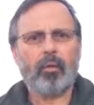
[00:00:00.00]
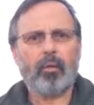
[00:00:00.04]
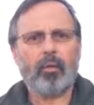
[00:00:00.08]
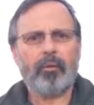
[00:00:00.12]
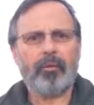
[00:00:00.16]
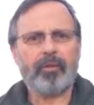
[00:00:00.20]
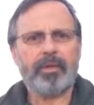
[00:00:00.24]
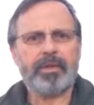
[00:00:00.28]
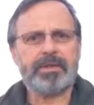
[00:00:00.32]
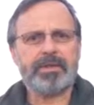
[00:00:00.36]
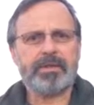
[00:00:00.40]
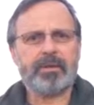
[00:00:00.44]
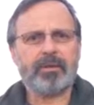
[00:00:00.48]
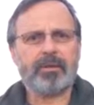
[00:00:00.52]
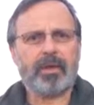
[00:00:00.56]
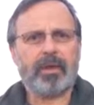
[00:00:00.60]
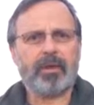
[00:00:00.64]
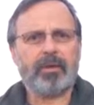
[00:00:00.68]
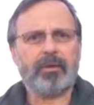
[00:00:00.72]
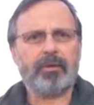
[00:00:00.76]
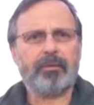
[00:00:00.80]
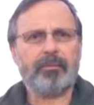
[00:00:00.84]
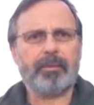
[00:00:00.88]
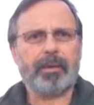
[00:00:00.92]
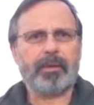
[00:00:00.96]
Well, these are a
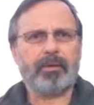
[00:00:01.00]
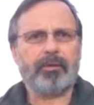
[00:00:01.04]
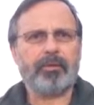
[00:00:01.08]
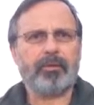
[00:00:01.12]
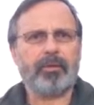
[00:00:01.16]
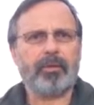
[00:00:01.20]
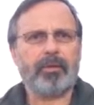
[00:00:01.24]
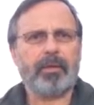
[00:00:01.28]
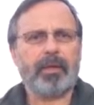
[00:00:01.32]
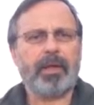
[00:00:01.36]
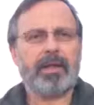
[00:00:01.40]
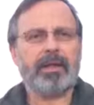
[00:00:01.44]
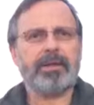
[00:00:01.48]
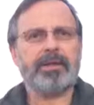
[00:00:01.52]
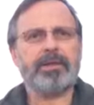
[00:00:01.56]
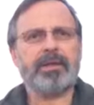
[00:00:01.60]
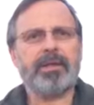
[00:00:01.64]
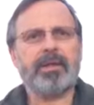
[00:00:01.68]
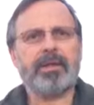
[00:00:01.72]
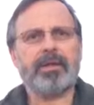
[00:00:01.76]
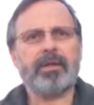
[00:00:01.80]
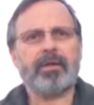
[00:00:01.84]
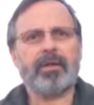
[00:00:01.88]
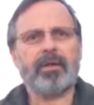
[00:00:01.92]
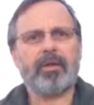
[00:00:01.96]
little bit too large.
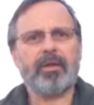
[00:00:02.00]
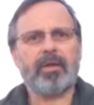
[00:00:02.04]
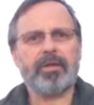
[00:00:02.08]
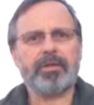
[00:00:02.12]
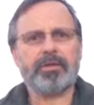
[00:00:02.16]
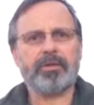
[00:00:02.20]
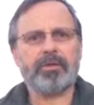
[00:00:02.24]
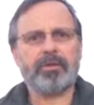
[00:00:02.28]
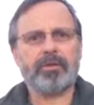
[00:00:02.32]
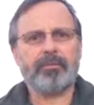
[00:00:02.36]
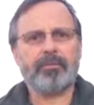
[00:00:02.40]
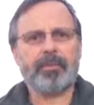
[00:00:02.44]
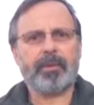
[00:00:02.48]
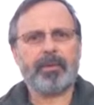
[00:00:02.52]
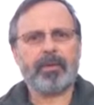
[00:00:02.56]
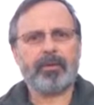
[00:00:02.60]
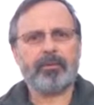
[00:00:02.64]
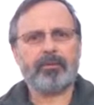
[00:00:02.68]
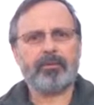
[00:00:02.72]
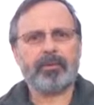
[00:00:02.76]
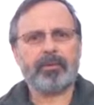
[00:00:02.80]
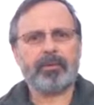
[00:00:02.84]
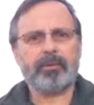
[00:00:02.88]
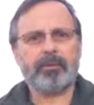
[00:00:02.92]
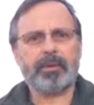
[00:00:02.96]
Get a nice little pair
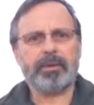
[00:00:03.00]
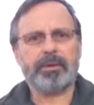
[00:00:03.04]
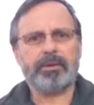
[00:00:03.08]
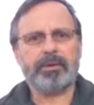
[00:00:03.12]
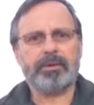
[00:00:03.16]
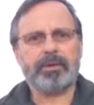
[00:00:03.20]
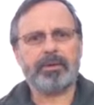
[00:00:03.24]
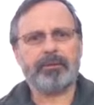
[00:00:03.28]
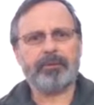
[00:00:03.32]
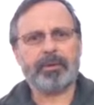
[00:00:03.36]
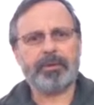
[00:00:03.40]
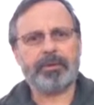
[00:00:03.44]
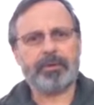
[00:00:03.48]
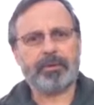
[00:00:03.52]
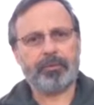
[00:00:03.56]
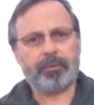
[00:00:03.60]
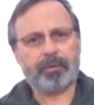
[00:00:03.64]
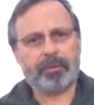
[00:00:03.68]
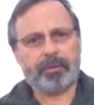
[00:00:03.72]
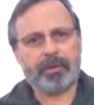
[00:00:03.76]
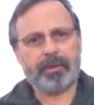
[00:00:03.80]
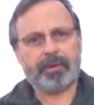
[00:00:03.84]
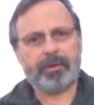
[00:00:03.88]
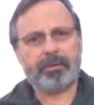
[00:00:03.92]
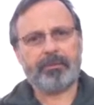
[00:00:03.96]
of little ones, but you
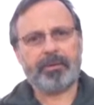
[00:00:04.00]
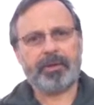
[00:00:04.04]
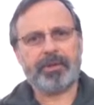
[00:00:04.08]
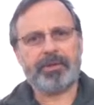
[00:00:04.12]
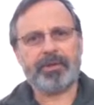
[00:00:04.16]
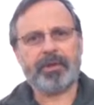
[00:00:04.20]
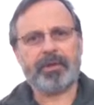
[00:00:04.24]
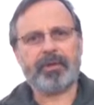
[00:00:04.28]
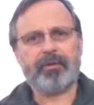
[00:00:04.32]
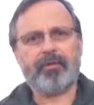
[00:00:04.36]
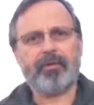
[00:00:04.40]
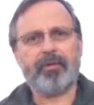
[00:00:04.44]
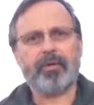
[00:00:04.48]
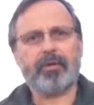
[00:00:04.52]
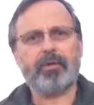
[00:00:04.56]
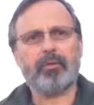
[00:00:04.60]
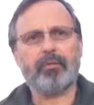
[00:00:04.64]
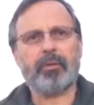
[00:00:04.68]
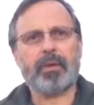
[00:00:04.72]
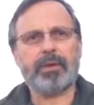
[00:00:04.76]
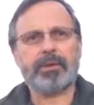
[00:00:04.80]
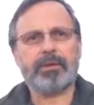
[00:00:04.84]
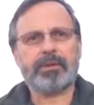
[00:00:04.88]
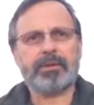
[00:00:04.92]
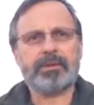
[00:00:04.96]
will need to be gentle. The
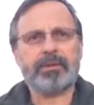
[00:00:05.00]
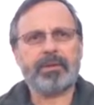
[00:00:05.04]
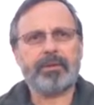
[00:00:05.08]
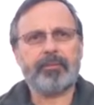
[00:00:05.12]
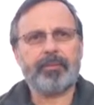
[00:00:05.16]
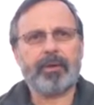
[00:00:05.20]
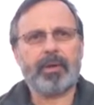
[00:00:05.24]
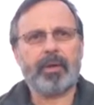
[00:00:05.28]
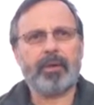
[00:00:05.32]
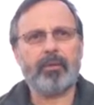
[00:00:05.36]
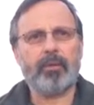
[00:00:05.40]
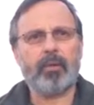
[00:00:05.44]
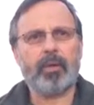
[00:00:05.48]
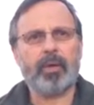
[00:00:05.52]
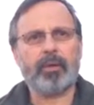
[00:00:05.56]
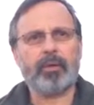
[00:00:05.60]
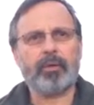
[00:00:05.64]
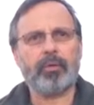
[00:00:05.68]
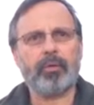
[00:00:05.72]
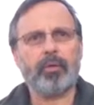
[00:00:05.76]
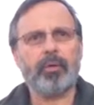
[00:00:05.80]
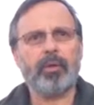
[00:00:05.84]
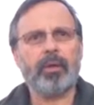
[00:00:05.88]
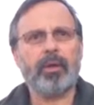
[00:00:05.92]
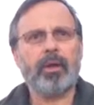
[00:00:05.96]
little ones can be
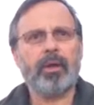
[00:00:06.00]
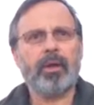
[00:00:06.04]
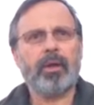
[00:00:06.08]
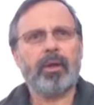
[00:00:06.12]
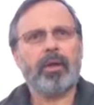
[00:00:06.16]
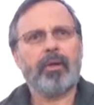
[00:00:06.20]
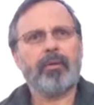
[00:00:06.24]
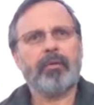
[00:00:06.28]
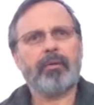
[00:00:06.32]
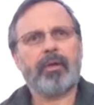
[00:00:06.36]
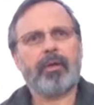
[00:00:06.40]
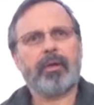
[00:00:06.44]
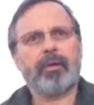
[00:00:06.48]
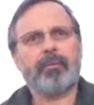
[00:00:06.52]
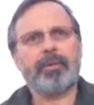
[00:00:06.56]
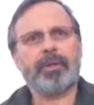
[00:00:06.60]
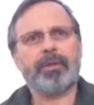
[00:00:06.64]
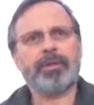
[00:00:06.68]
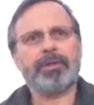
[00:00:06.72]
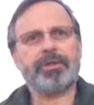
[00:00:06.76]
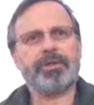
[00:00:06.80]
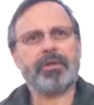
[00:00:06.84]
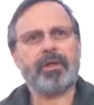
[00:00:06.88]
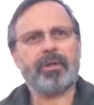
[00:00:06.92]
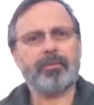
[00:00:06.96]
quite good. They're a
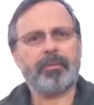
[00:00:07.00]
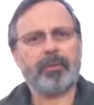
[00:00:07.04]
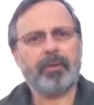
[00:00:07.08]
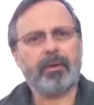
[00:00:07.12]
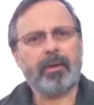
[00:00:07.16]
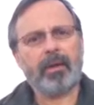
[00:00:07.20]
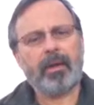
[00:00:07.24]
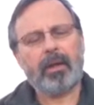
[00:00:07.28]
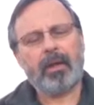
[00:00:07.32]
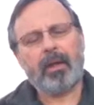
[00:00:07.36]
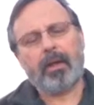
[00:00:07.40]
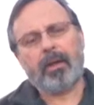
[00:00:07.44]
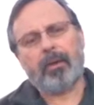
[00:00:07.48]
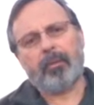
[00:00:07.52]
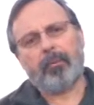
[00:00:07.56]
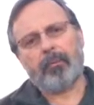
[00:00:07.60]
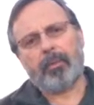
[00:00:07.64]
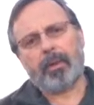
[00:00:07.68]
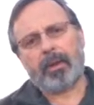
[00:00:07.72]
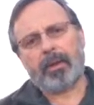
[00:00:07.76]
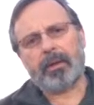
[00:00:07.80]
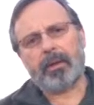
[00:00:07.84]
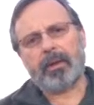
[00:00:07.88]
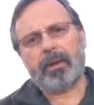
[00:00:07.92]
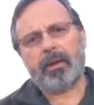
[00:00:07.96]
bit cheap,
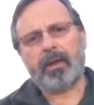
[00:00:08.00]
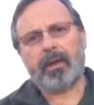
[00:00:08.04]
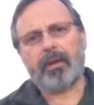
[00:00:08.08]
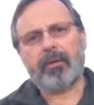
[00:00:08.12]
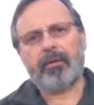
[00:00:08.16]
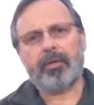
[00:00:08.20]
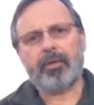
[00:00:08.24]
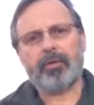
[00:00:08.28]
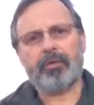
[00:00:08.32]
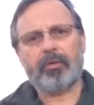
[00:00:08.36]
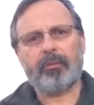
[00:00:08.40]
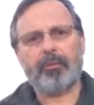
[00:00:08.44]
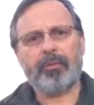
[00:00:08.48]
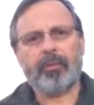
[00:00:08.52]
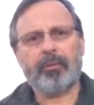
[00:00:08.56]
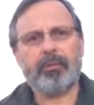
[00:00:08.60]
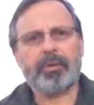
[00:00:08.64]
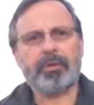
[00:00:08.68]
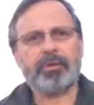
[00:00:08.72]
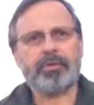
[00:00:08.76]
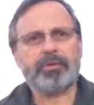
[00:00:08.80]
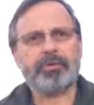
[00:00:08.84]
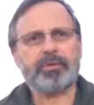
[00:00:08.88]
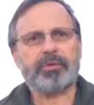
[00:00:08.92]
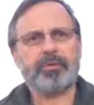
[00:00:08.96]
but you drop them
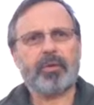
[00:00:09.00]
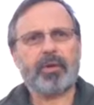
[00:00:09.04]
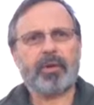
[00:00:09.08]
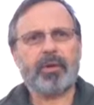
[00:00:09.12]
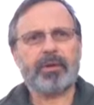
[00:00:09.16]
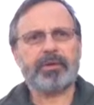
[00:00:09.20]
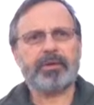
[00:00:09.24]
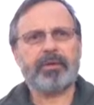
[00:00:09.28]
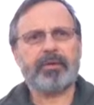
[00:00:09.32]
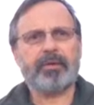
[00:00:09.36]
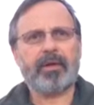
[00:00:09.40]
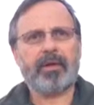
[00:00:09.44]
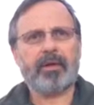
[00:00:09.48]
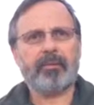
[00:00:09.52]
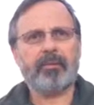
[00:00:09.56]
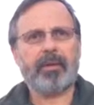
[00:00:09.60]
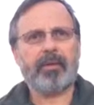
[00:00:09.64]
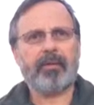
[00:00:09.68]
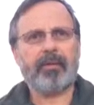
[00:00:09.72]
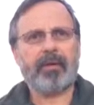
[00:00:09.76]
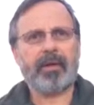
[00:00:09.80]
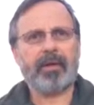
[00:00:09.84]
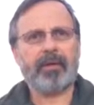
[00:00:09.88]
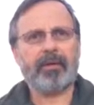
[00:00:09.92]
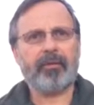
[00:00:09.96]
once or twice and that'll
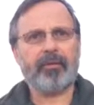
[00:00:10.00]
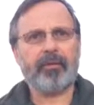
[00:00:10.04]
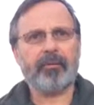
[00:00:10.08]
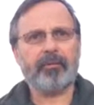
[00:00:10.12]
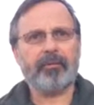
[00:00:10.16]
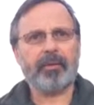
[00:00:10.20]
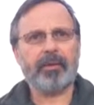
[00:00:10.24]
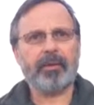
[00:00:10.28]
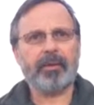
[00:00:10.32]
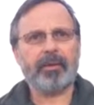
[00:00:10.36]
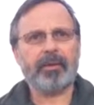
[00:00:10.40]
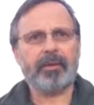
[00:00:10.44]
be the end of them.